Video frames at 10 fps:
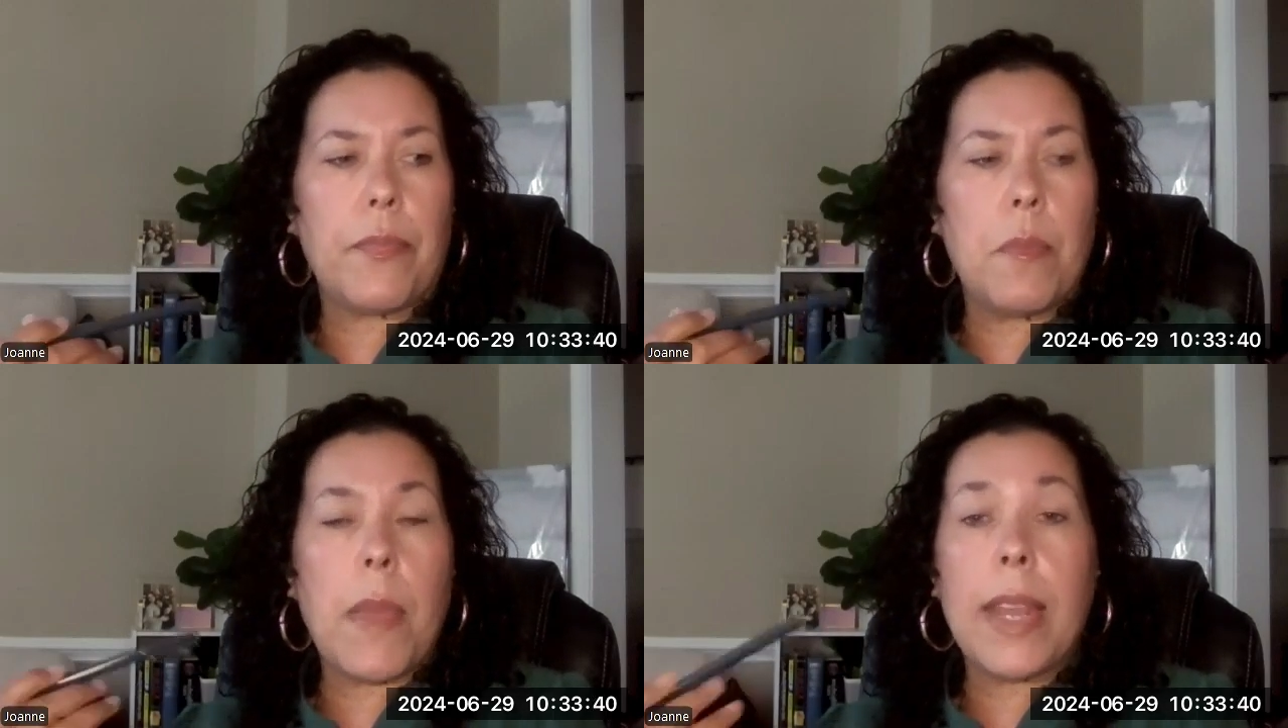
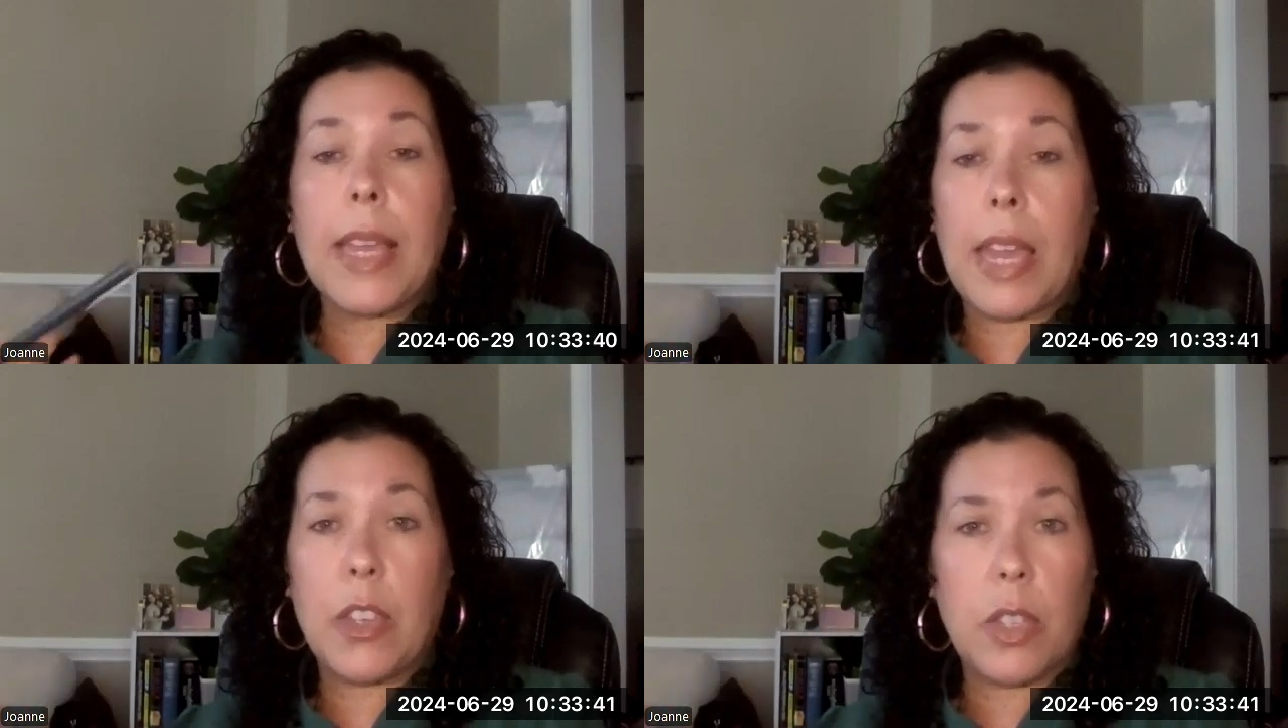
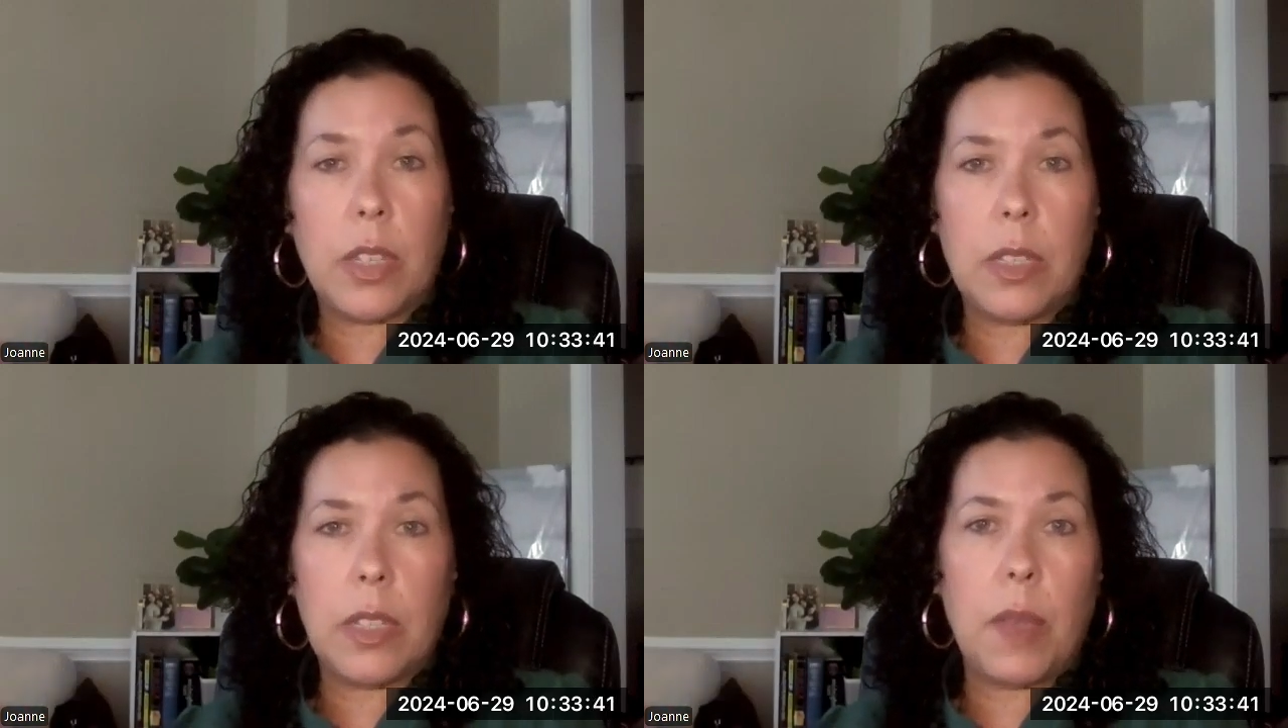
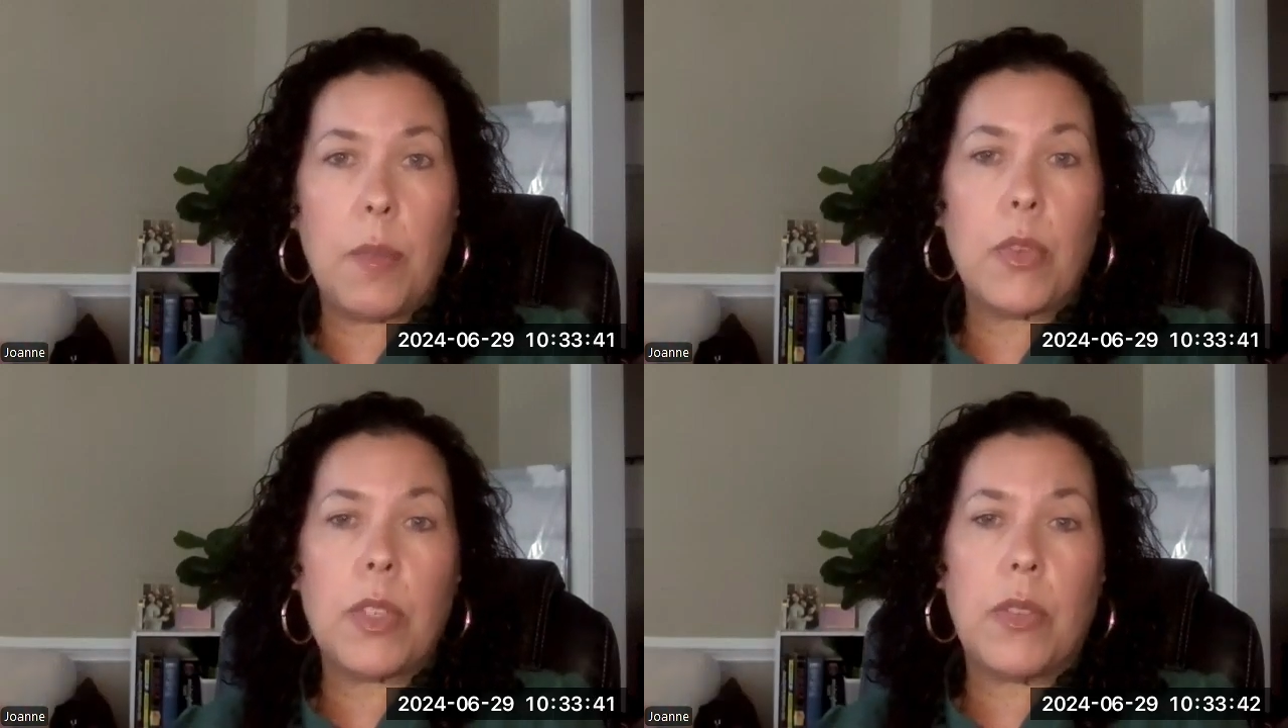medication
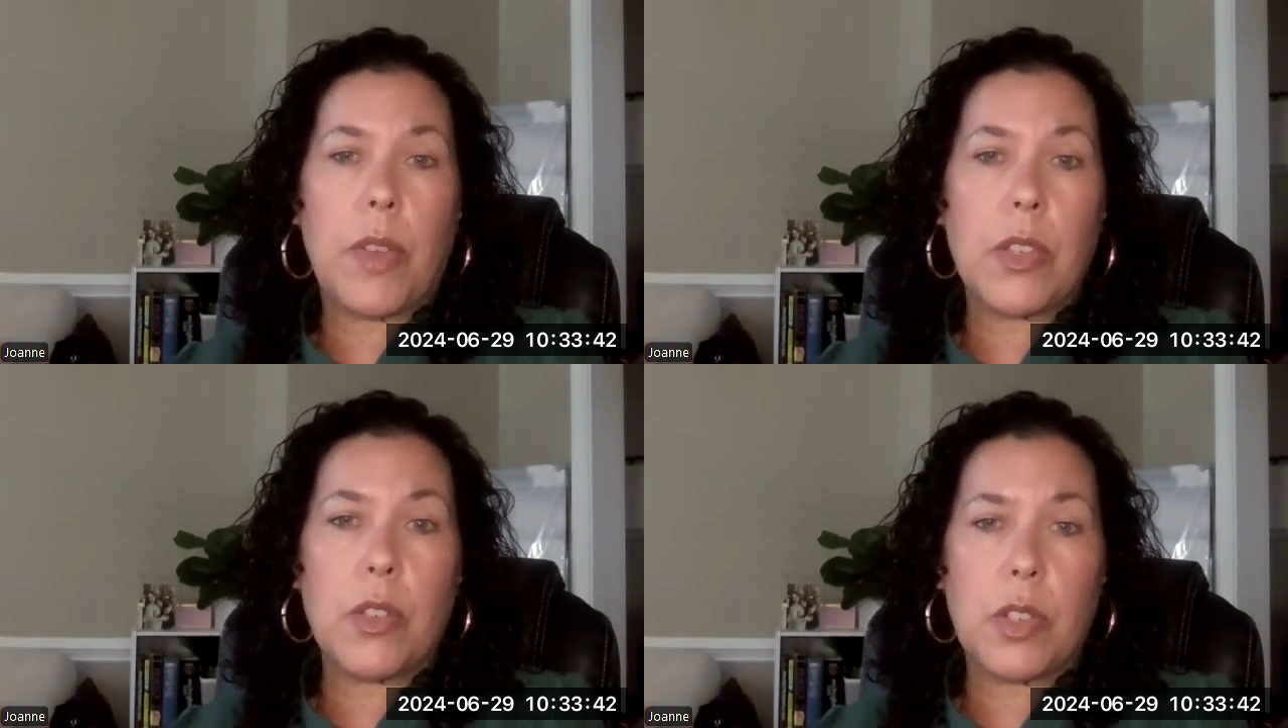that most
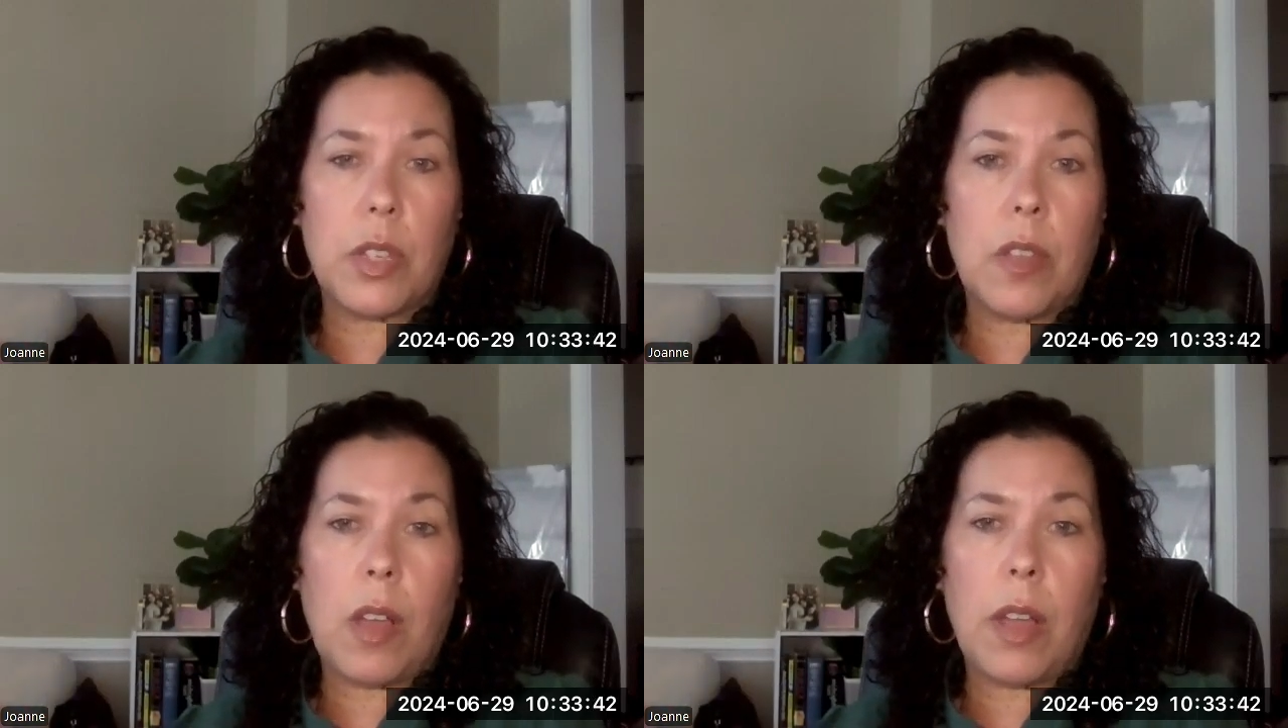of us are
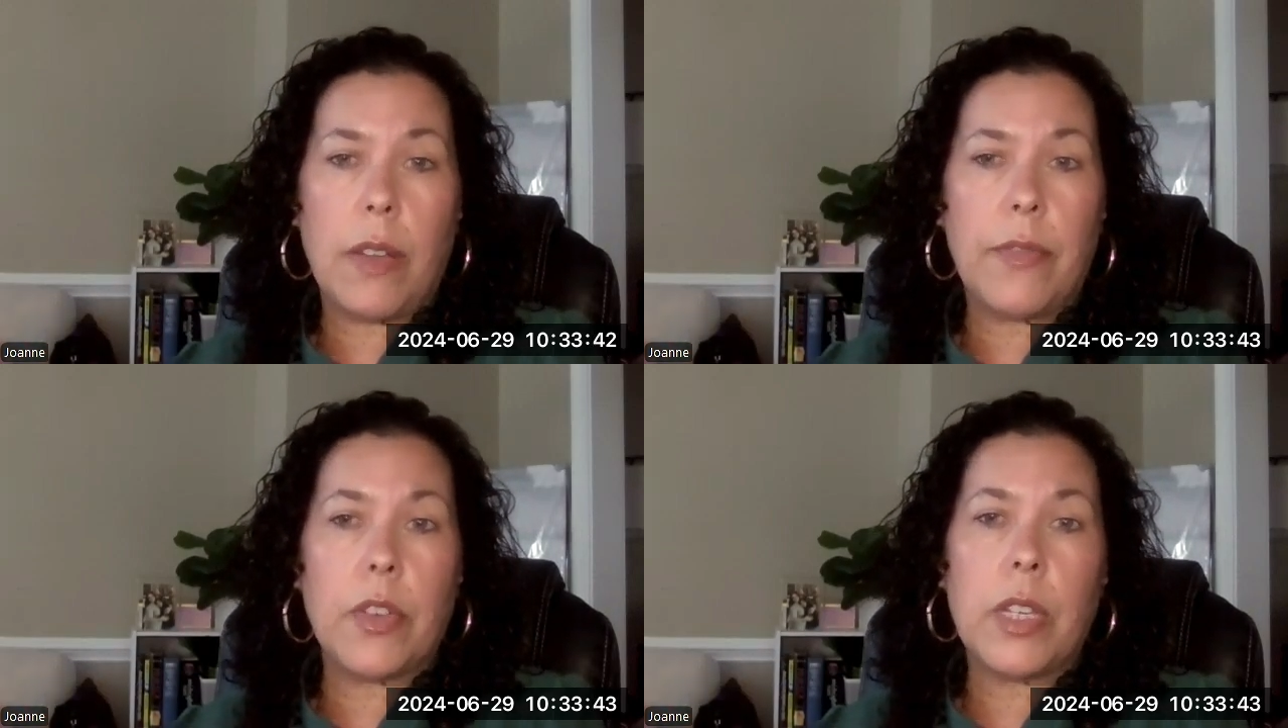still
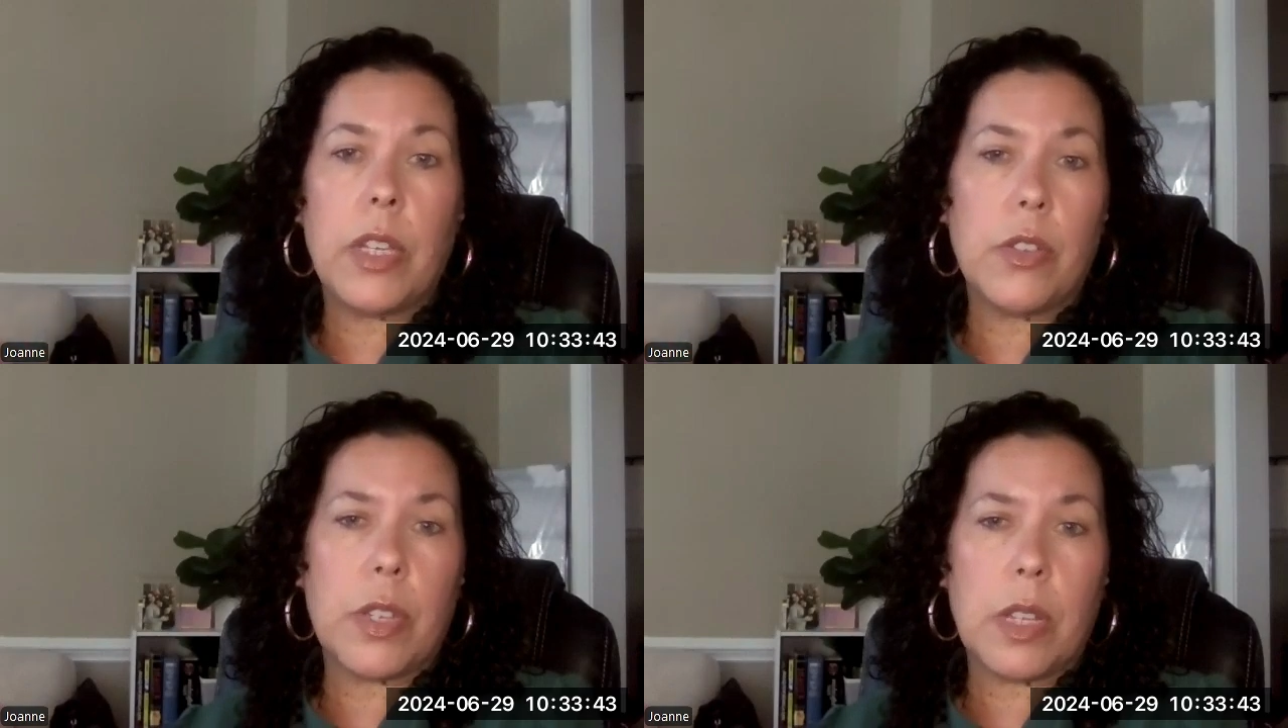on for
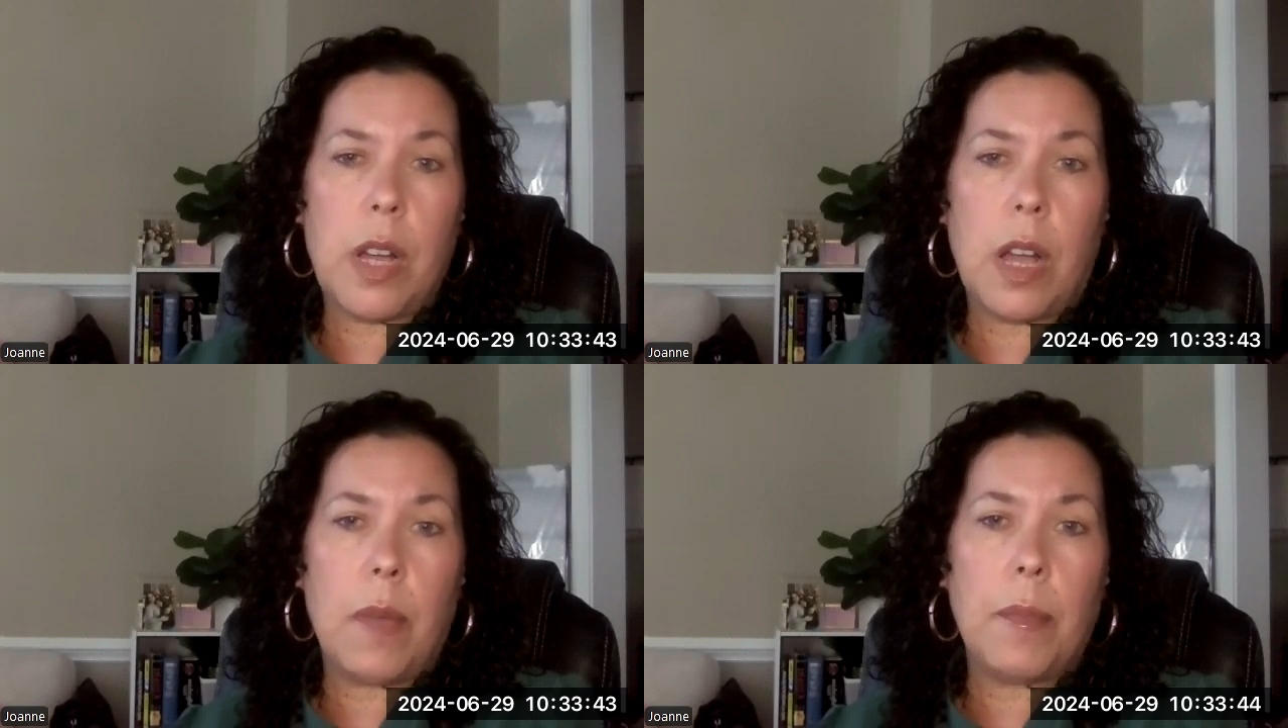years to
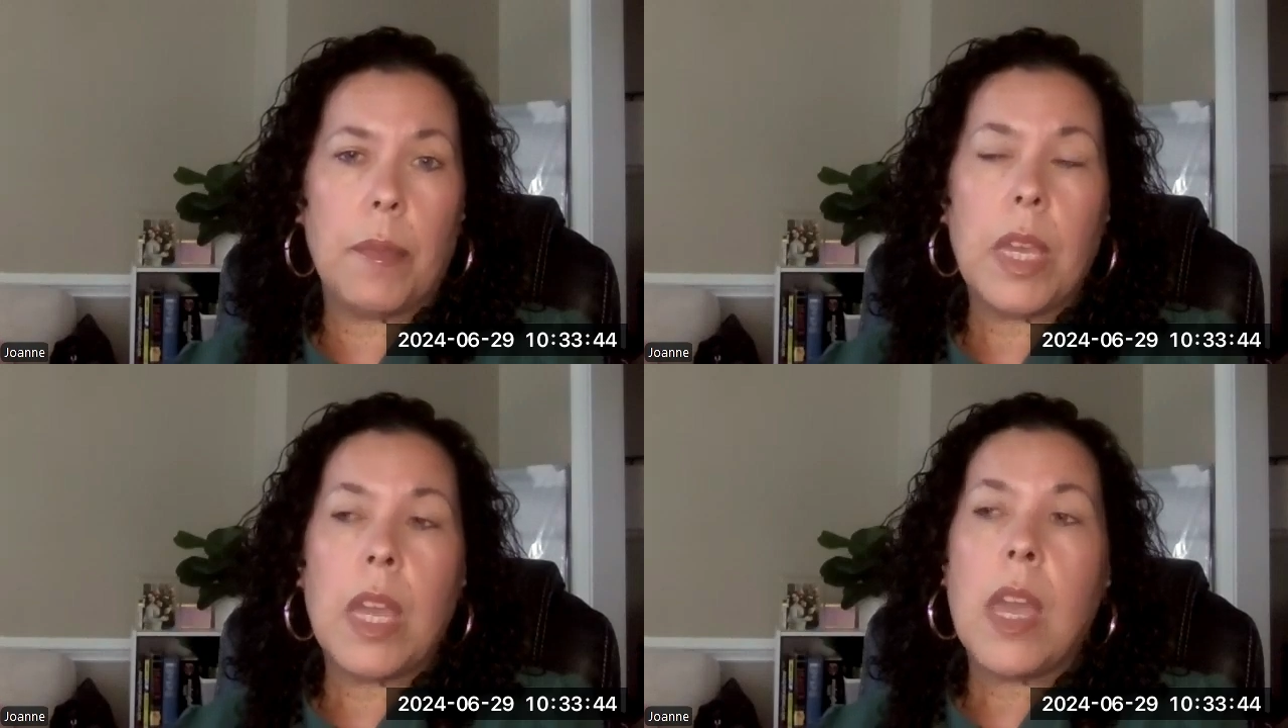
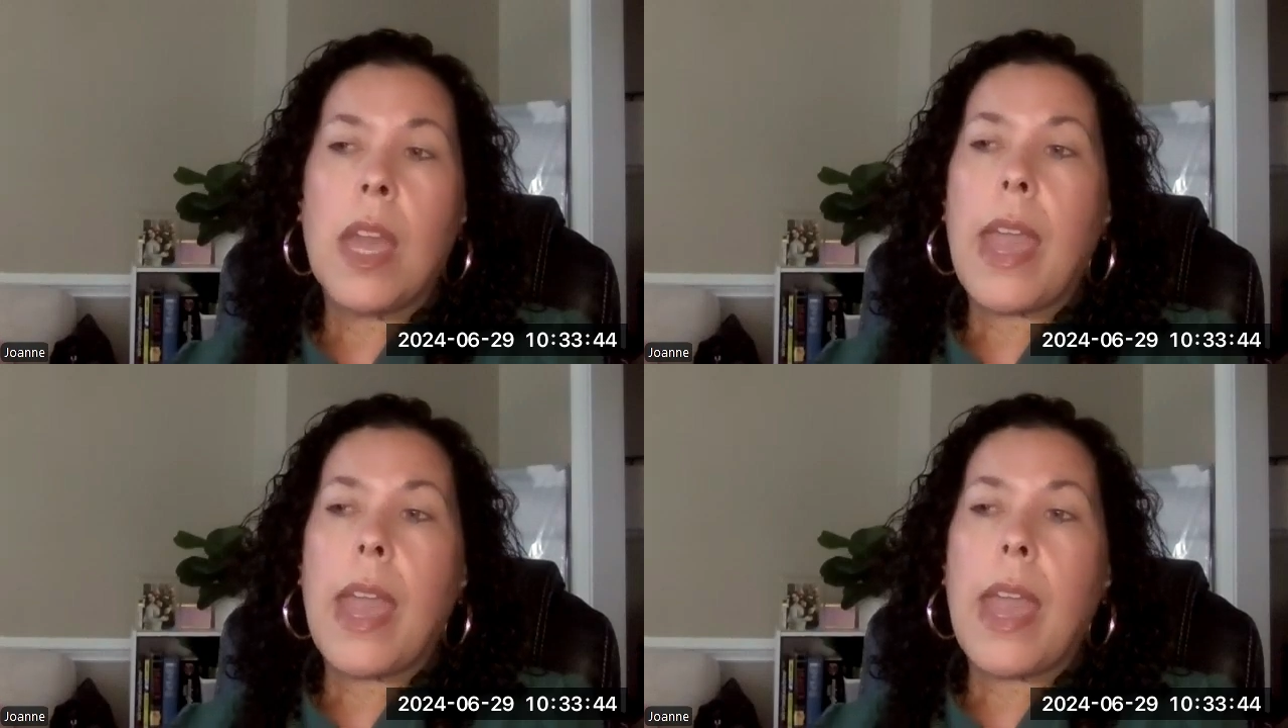come,